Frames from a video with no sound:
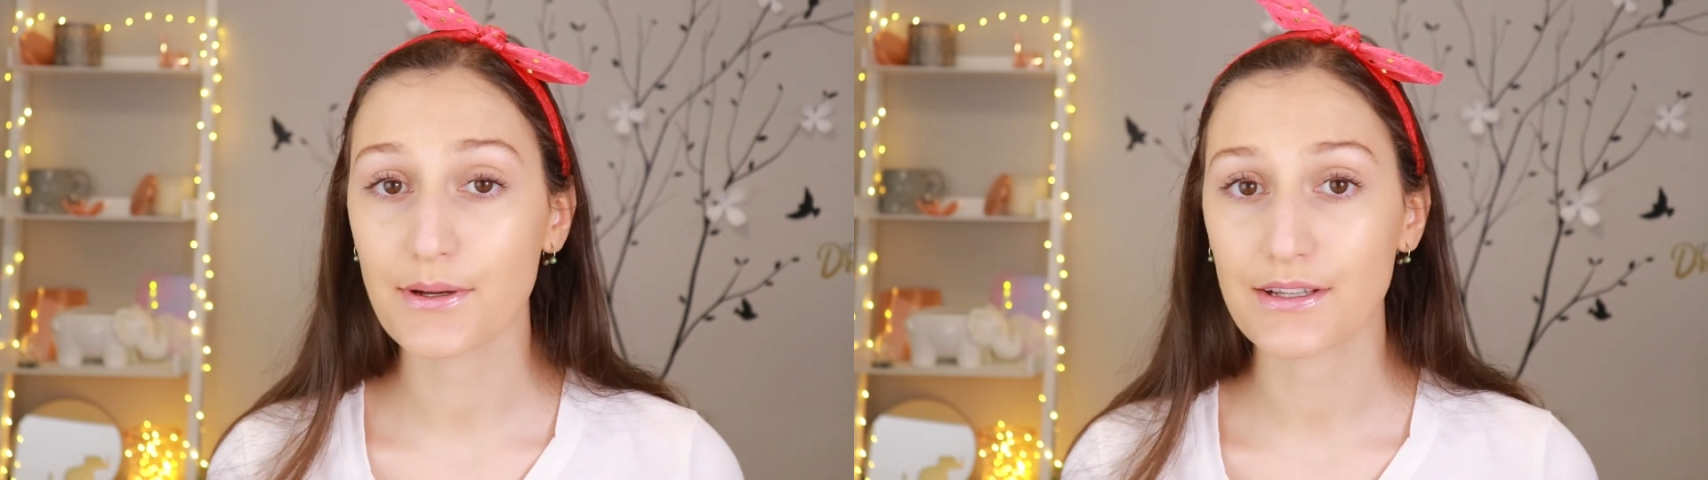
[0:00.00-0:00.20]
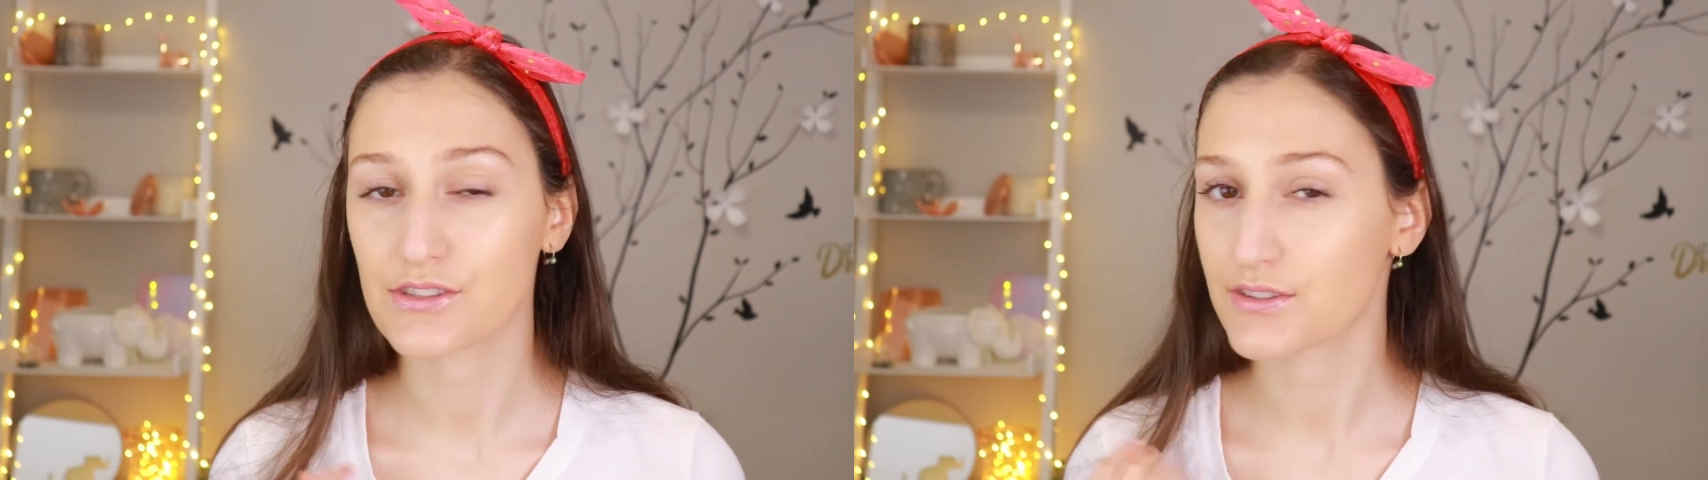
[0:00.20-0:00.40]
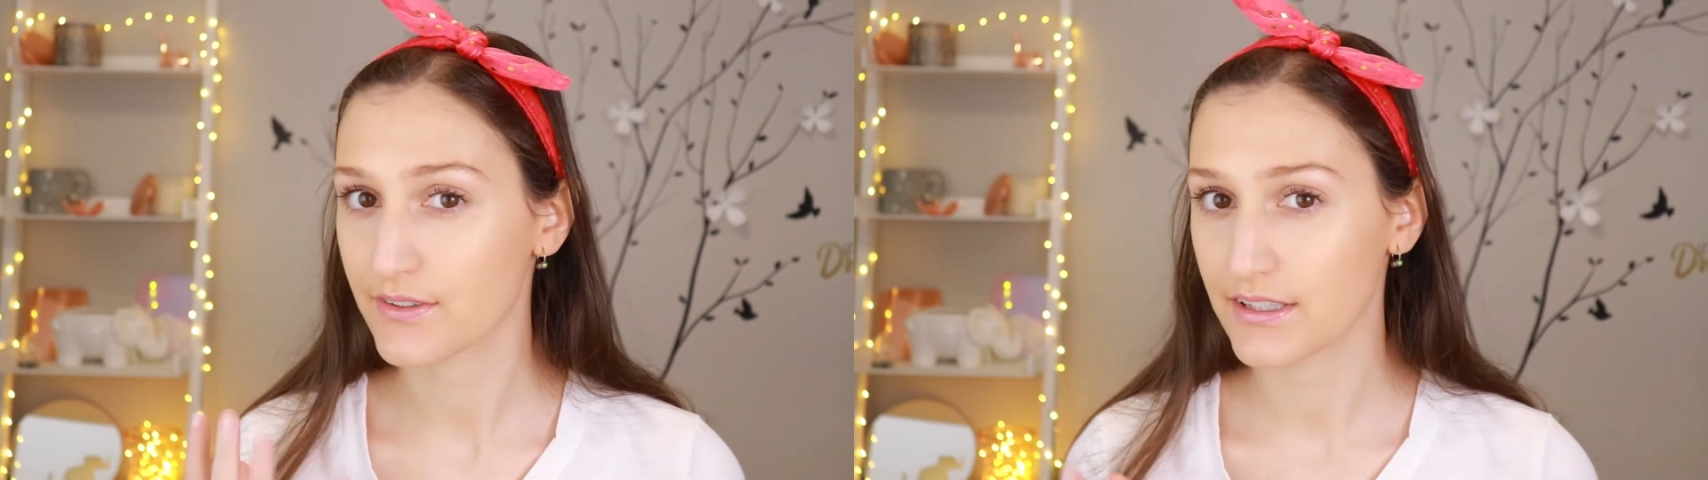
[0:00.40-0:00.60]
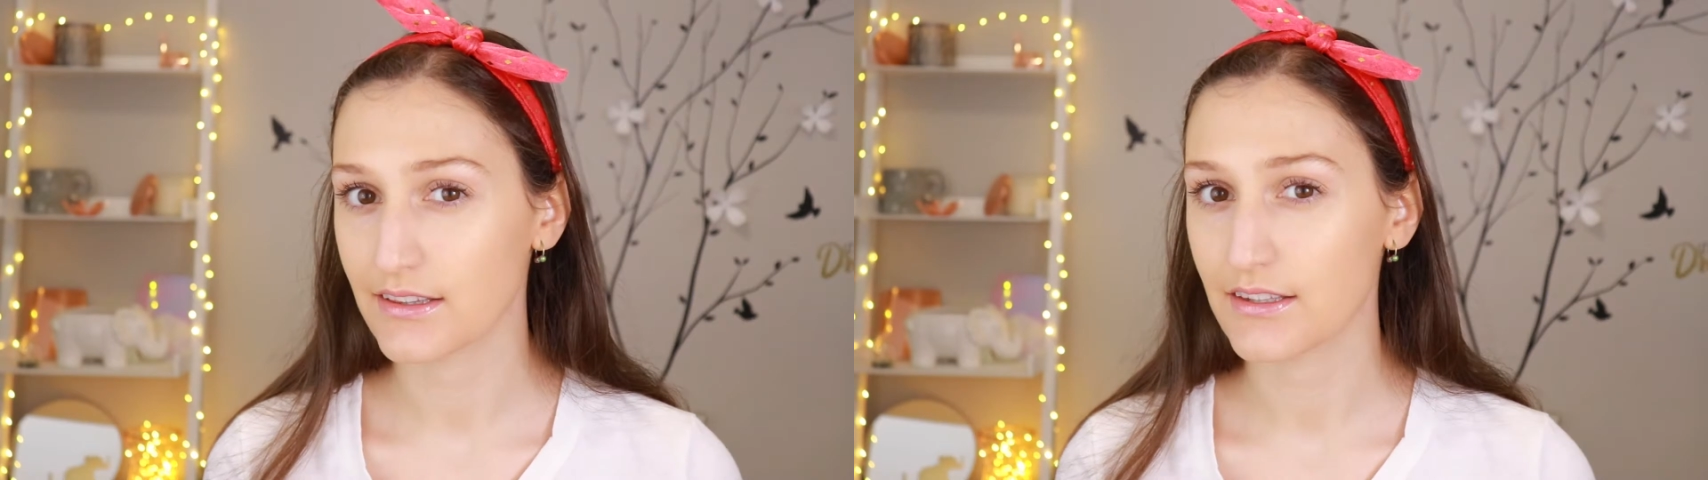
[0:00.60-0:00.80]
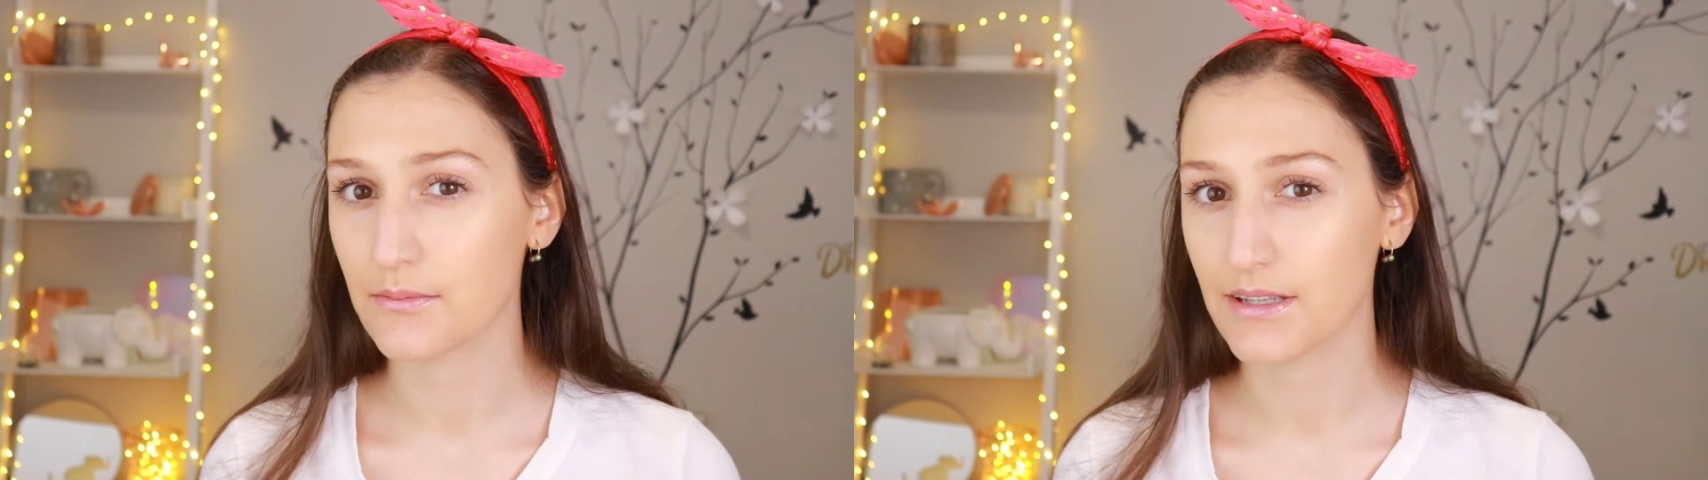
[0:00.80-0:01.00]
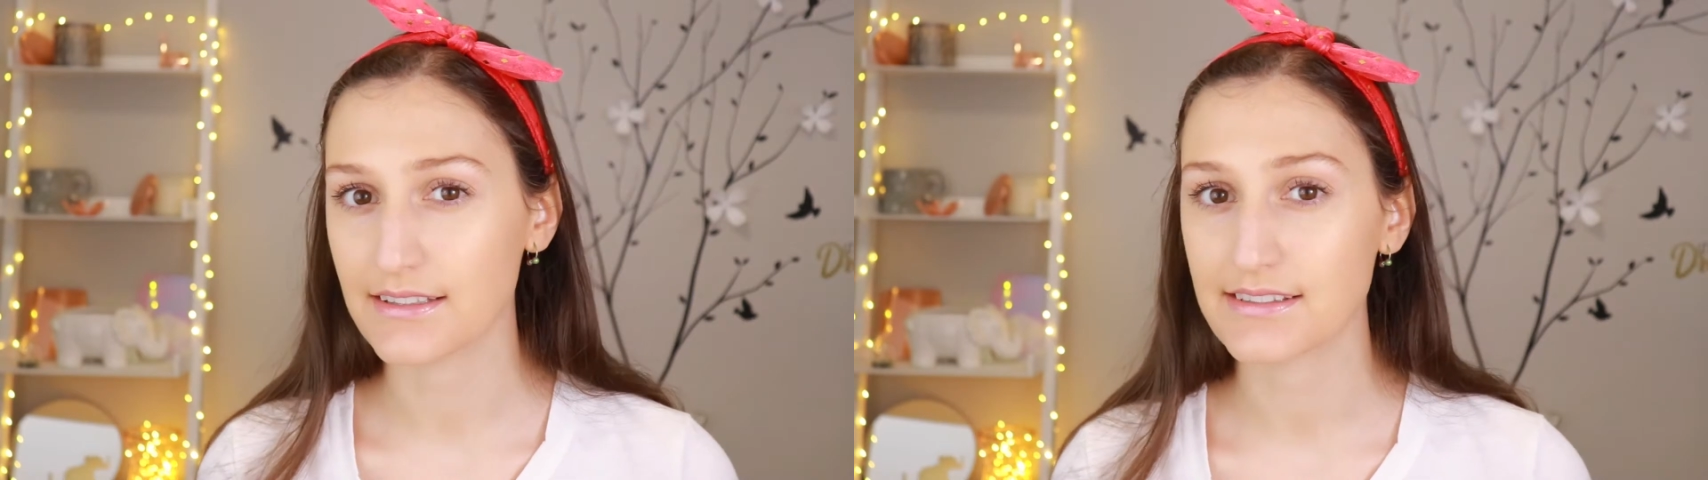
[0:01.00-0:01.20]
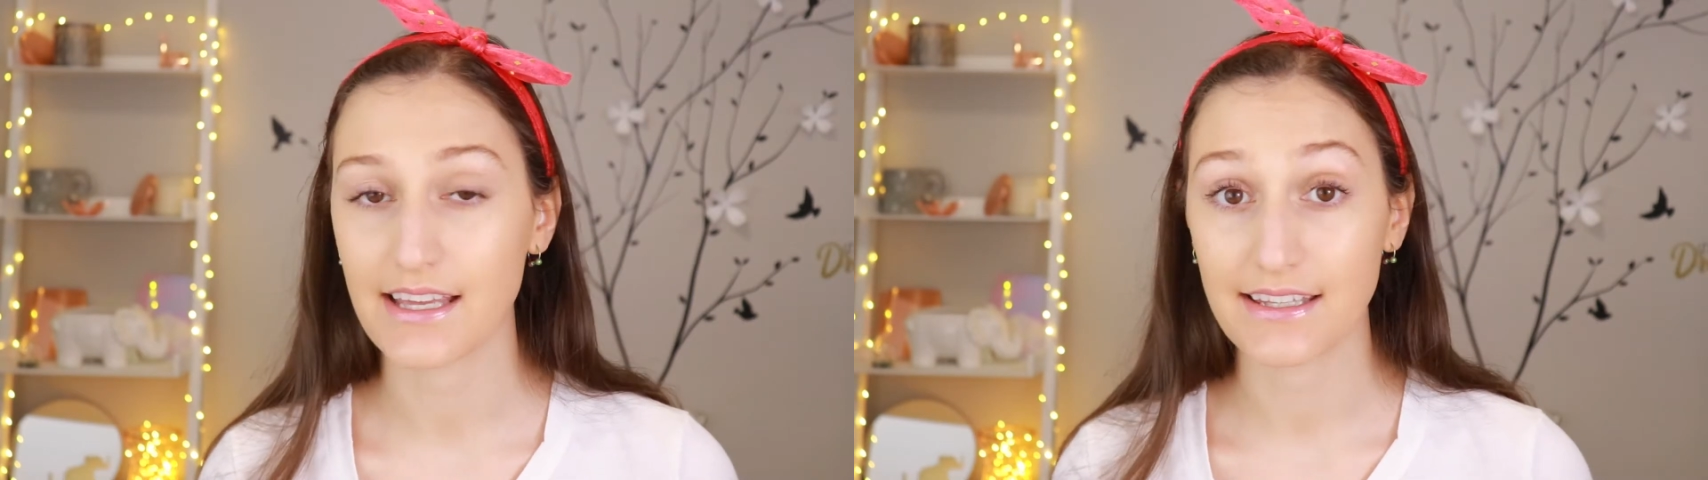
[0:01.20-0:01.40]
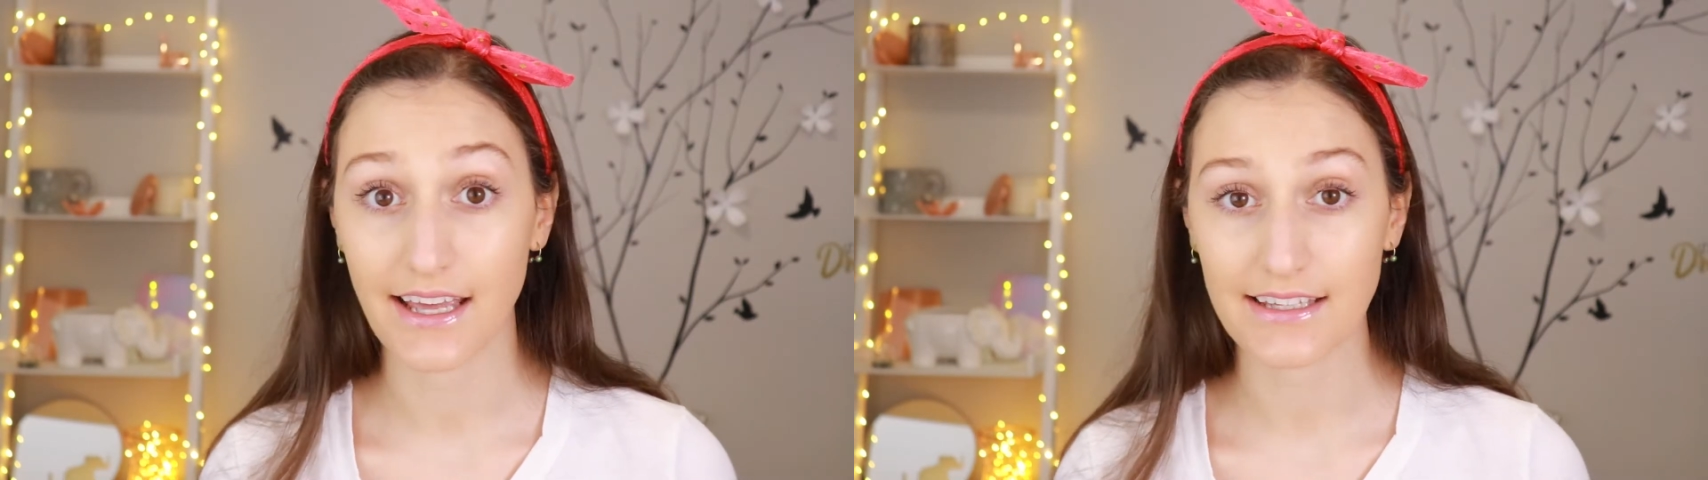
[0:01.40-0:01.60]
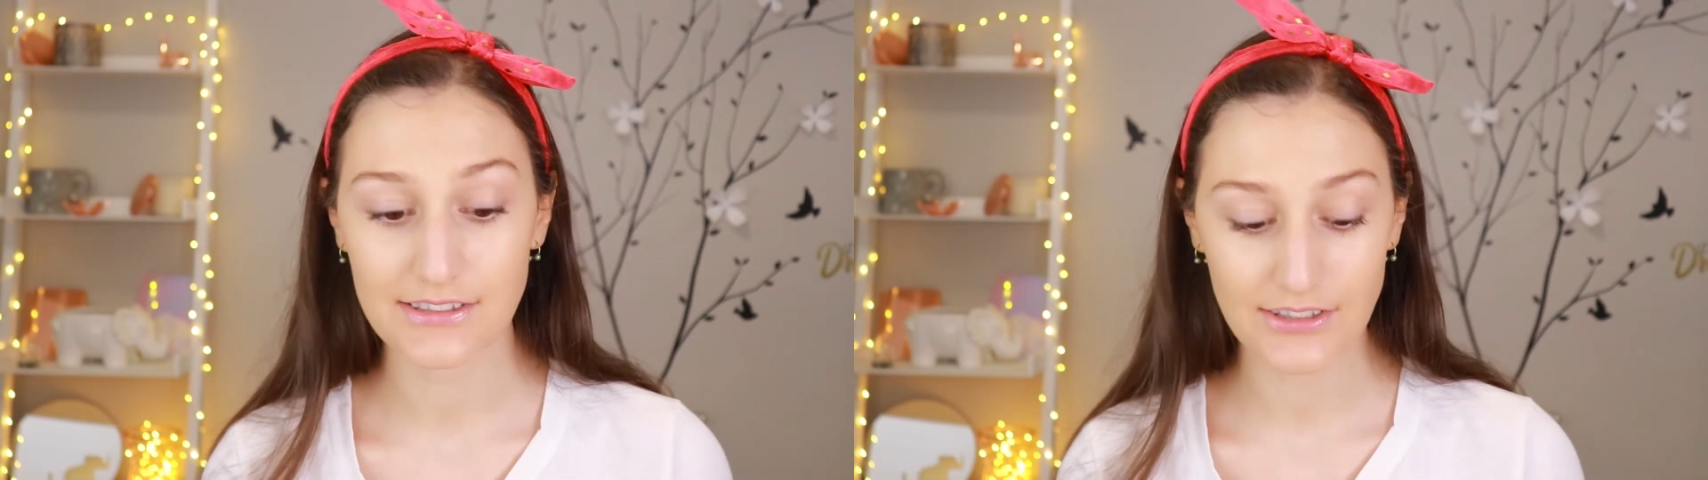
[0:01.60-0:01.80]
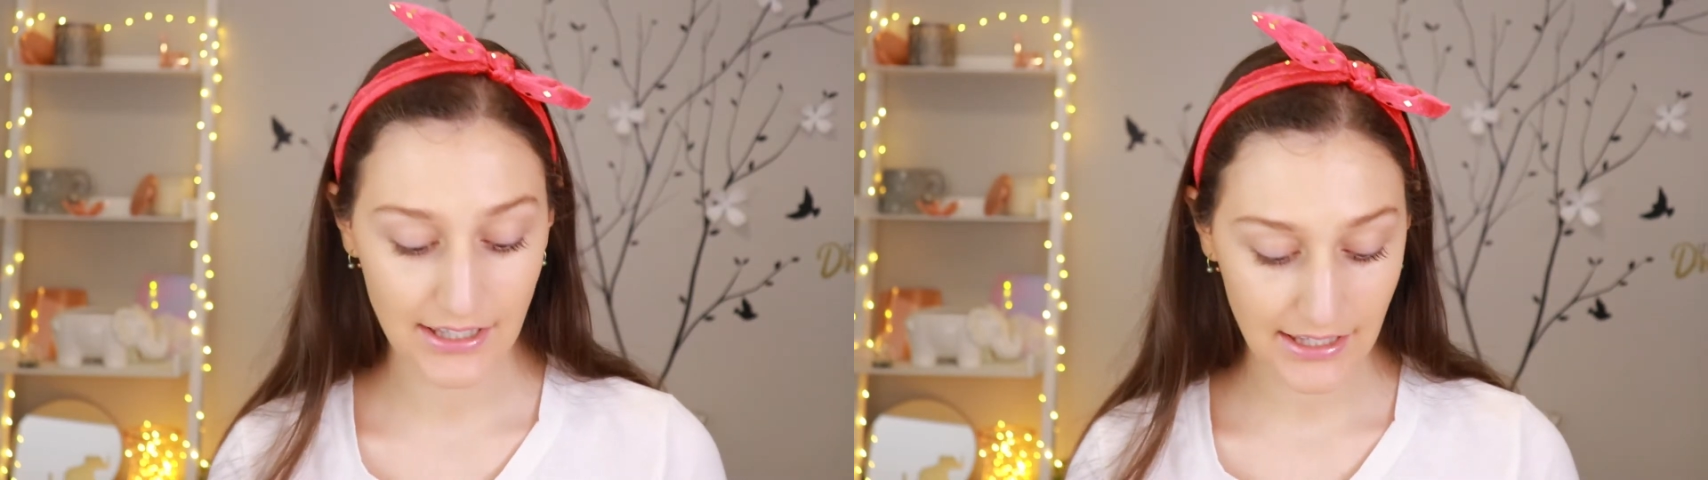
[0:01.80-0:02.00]
It's just very luminous and
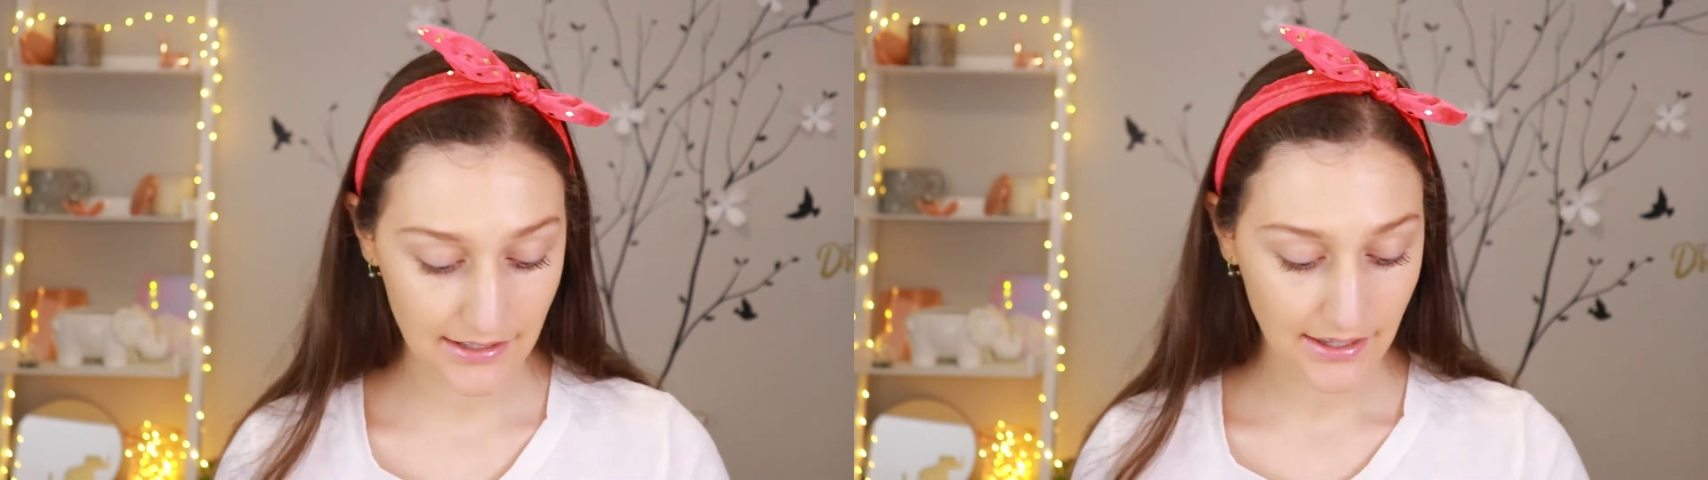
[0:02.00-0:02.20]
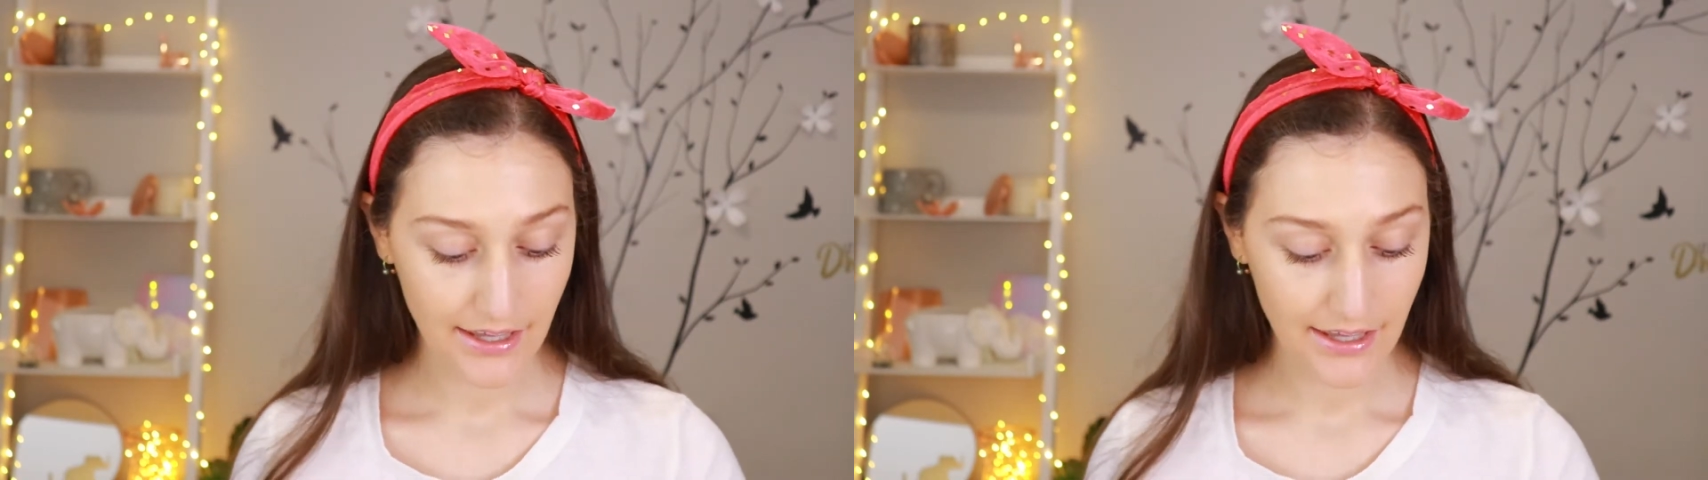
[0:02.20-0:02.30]
nice looking.